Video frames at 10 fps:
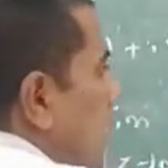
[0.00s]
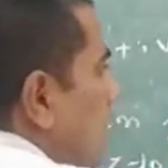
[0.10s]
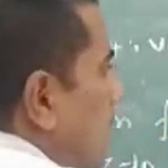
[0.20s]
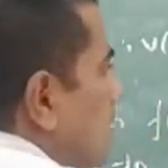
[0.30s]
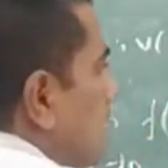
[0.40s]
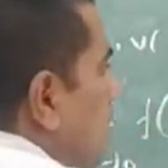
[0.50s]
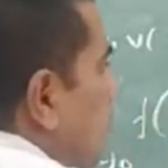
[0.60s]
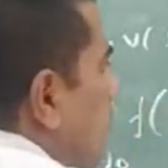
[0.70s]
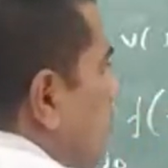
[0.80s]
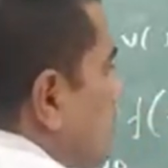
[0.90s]
minus
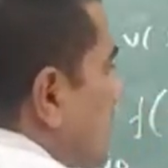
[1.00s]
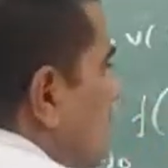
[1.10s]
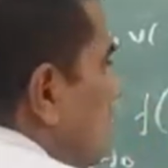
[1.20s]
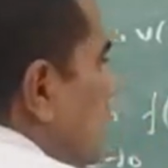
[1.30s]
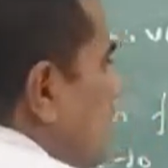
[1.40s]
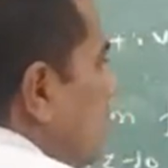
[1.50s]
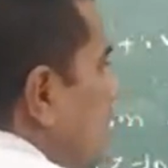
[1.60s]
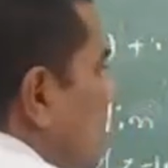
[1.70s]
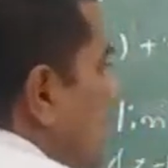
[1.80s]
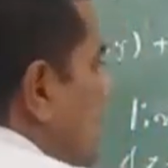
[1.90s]
f of z
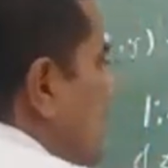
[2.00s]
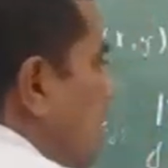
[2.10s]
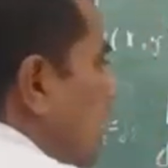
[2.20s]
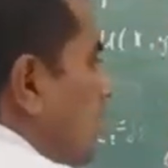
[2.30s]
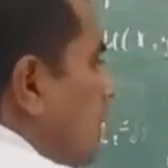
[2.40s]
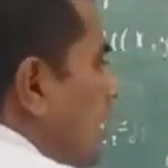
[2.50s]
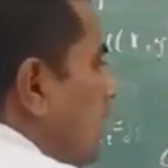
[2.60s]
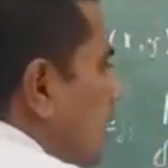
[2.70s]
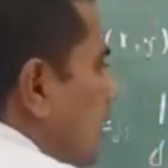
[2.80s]
divided by